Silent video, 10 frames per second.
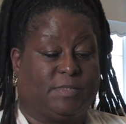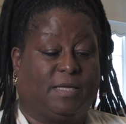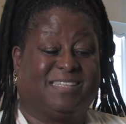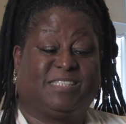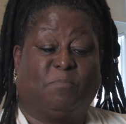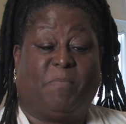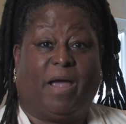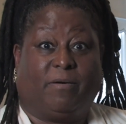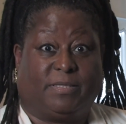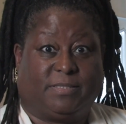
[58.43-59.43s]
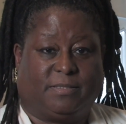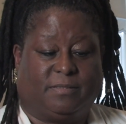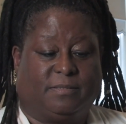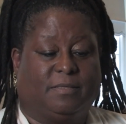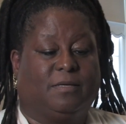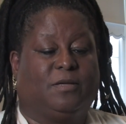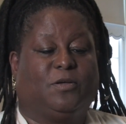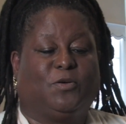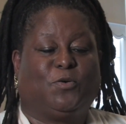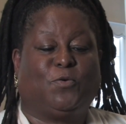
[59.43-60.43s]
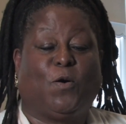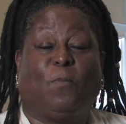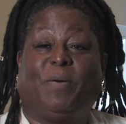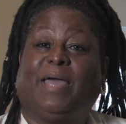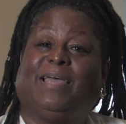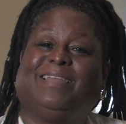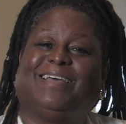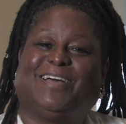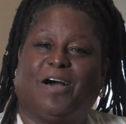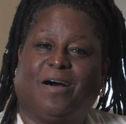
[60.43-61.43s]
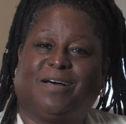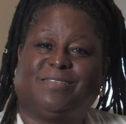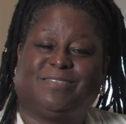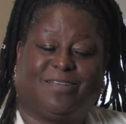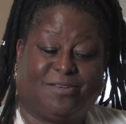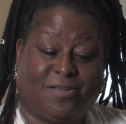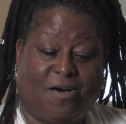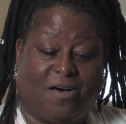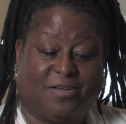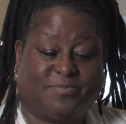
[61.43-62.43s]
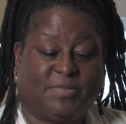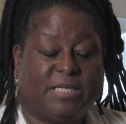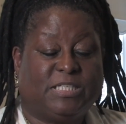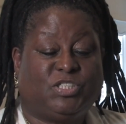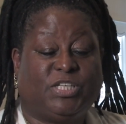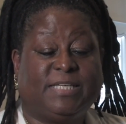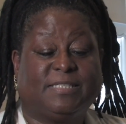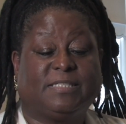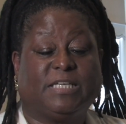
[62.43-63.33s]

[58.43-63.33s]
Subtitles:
a Samaritan who obeyed God's law. Jesus